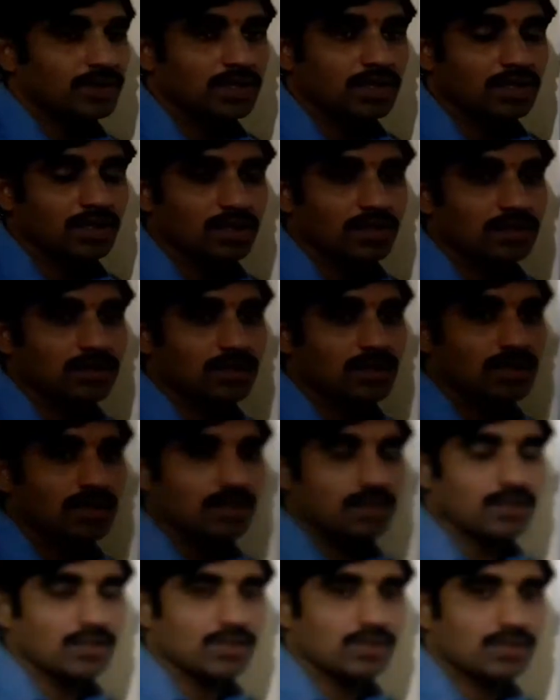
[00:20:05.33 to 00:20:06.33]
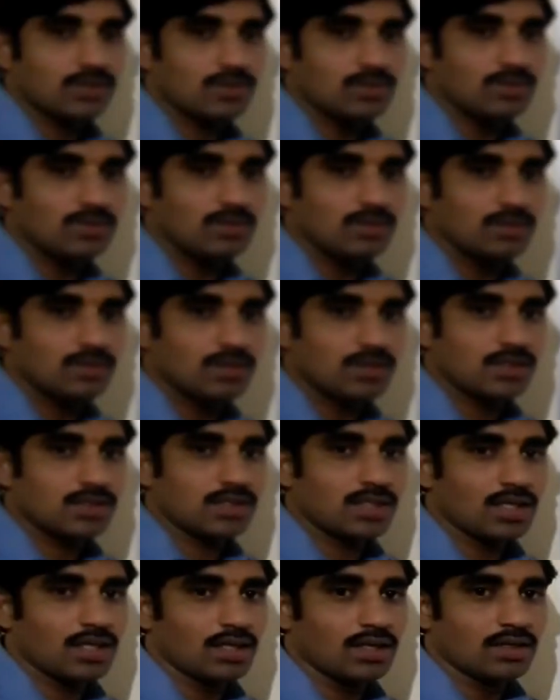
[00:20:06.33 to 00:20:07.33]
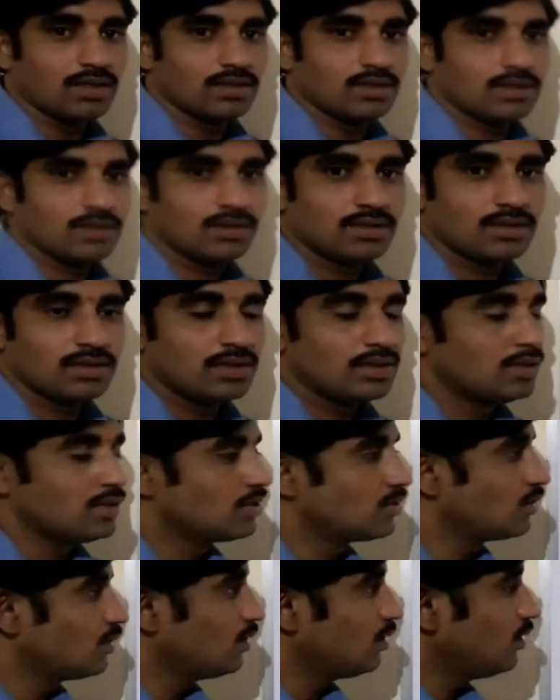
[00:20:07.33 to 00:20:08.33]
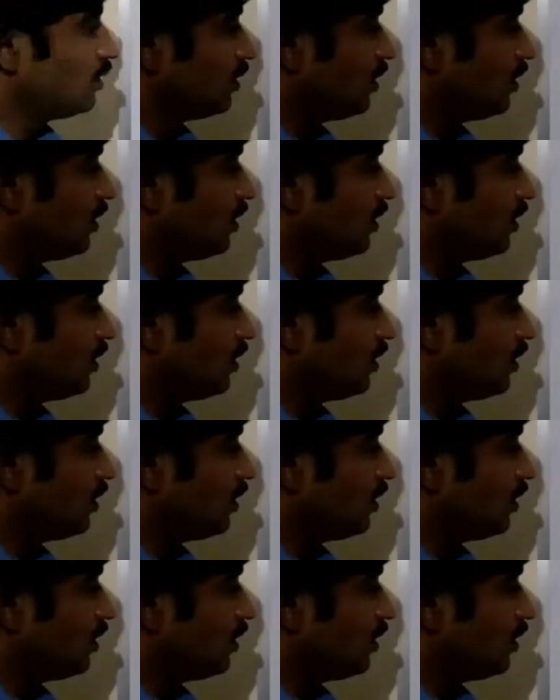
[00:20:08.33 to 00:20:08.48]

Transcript: decreasing returns to scale. So